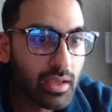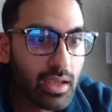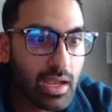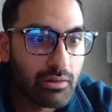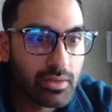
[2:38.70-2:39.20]

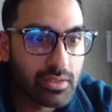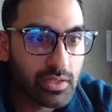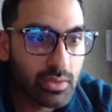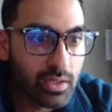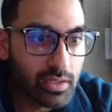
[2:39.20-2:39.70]
errors that
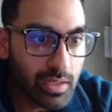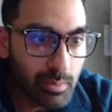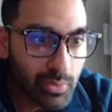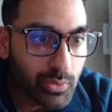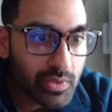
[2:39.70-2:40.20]
you can't
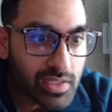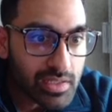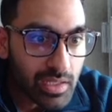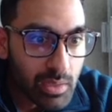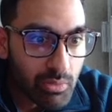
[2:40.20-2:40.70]
import this
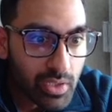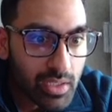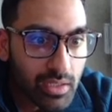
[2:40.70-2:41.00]
library.